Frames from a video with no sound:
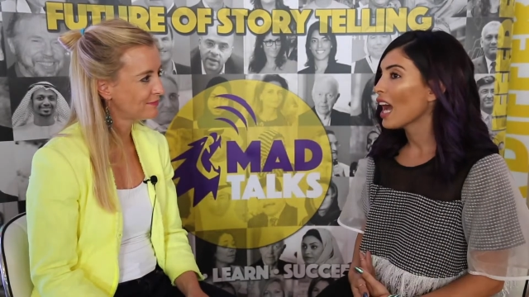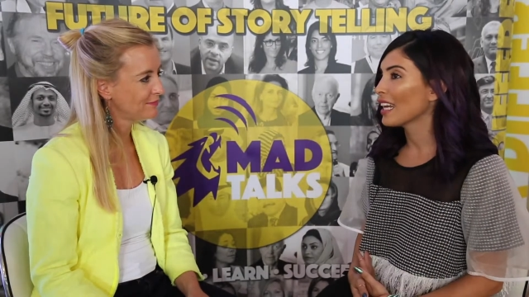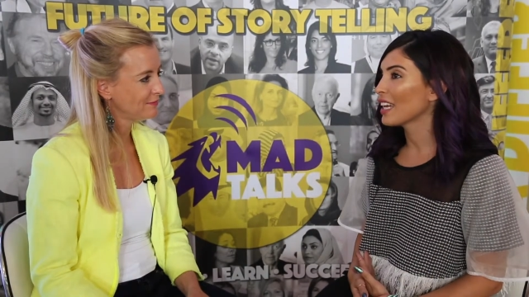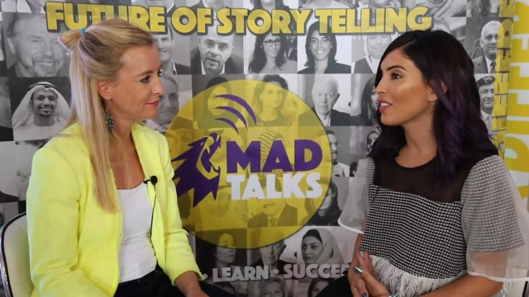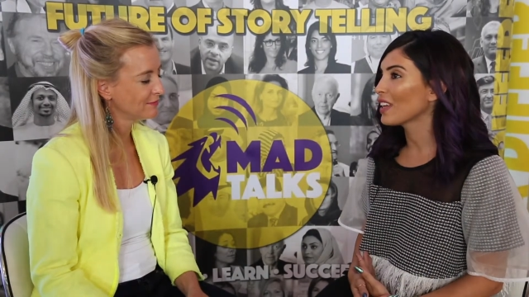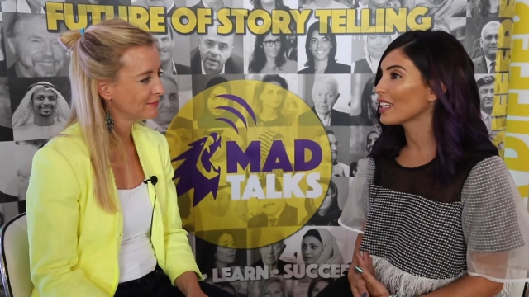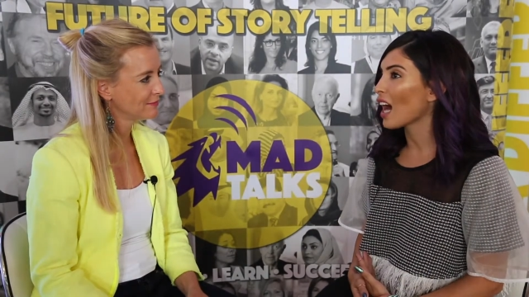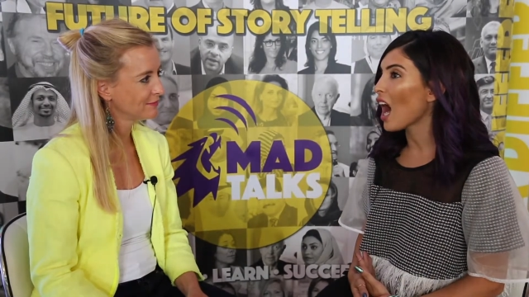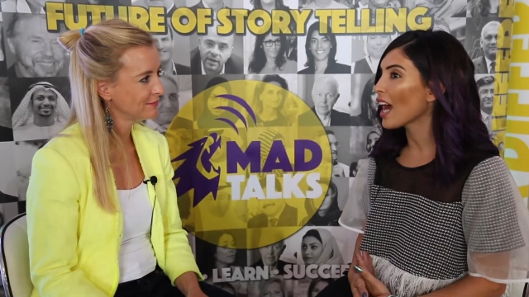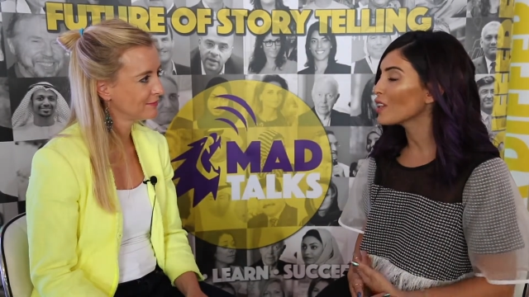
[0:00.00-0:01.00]
Speaker 1: and I think
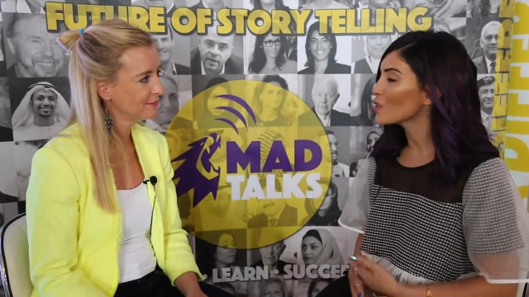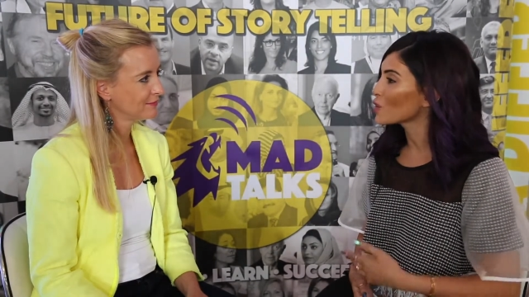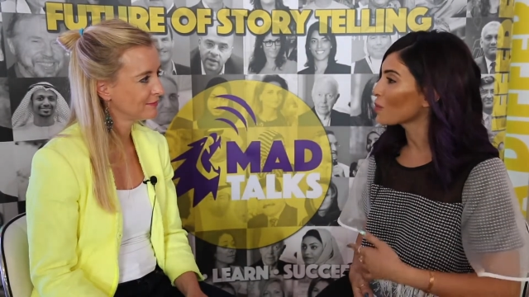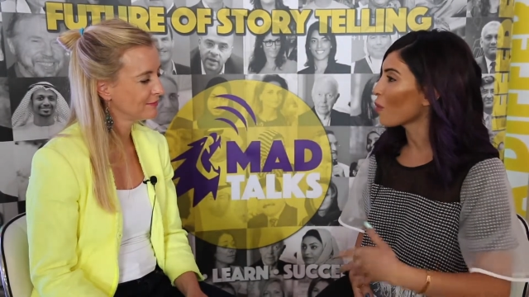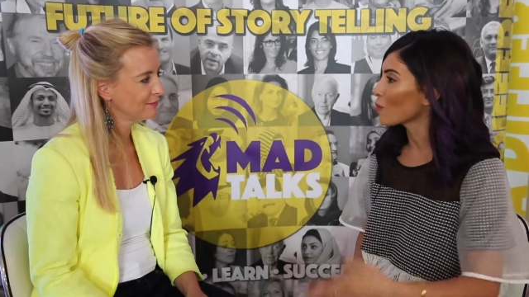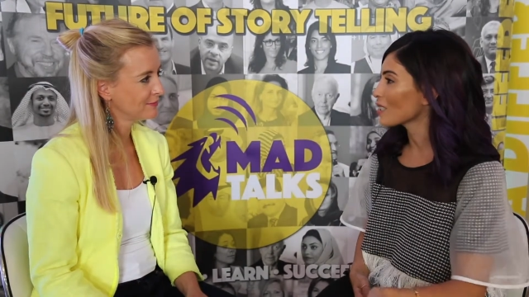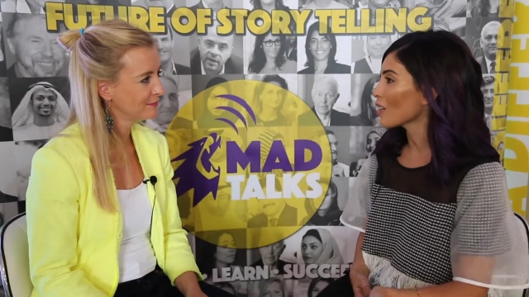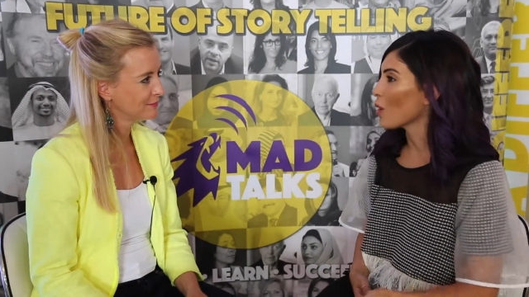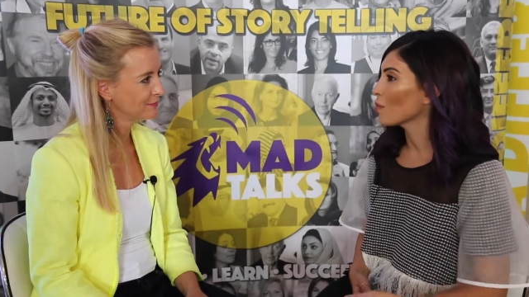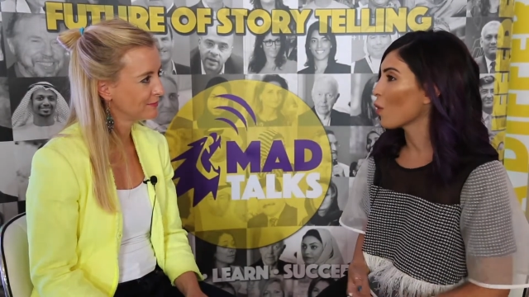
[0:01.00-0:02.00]
I used to post
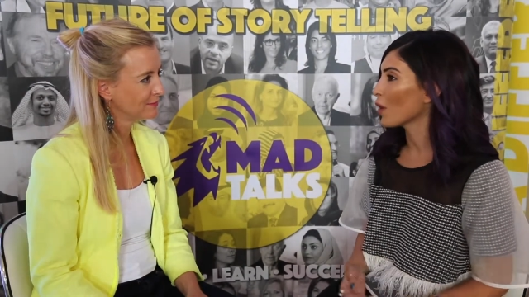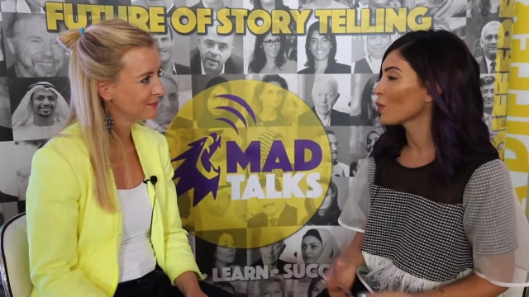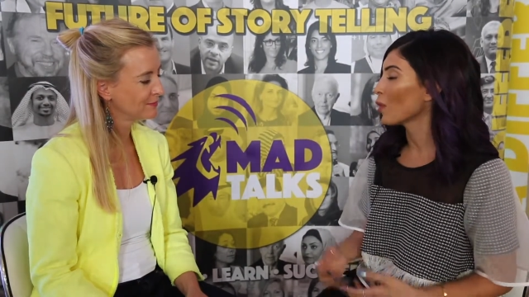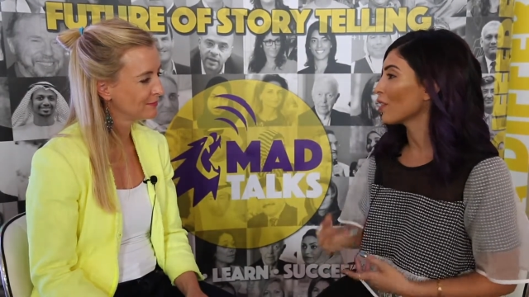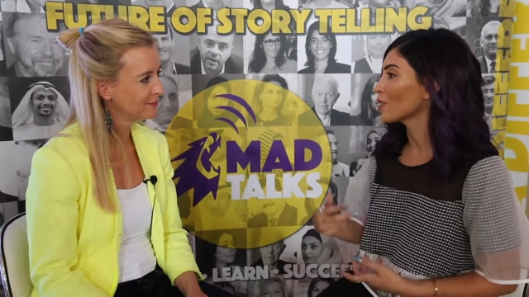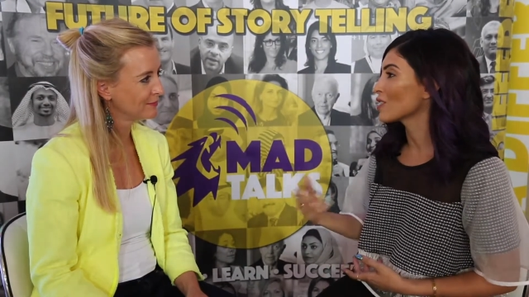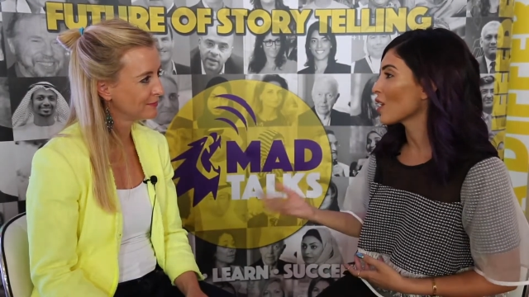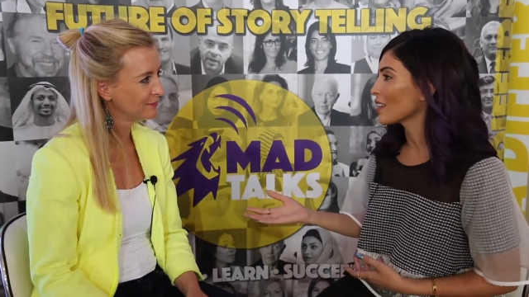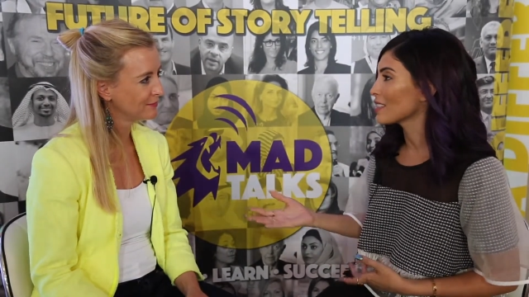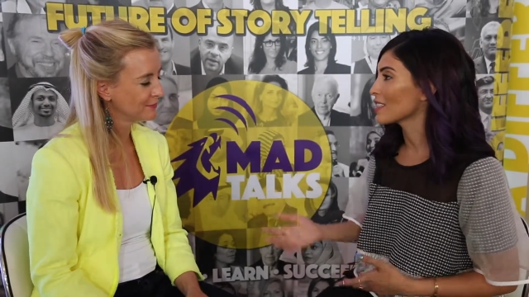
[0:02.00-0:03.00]
a lot more, whether it's
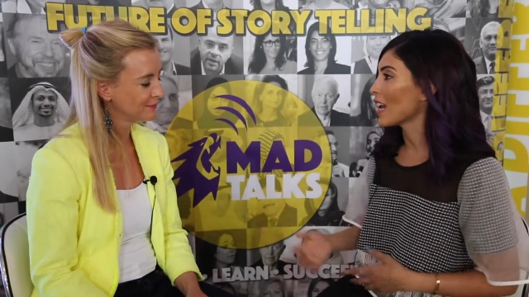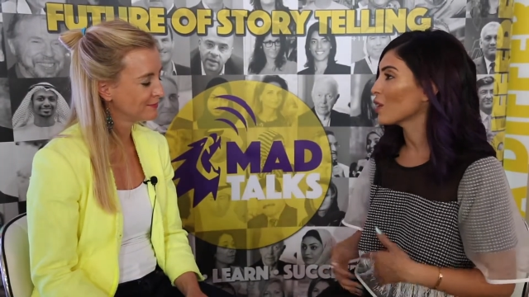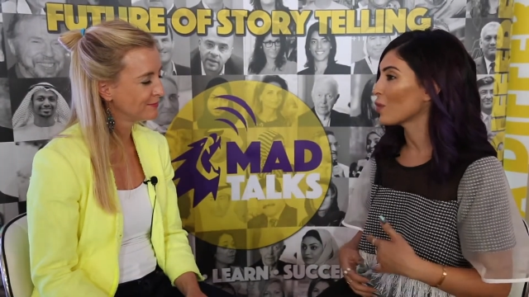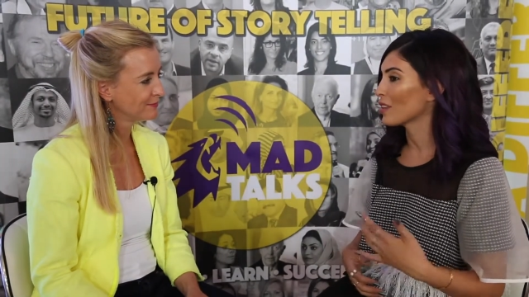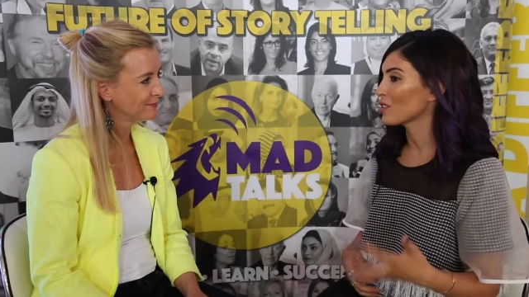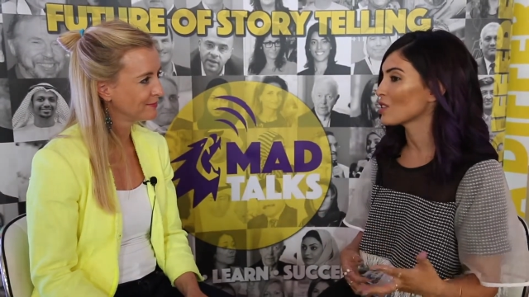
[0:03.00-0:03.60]
on this site, whether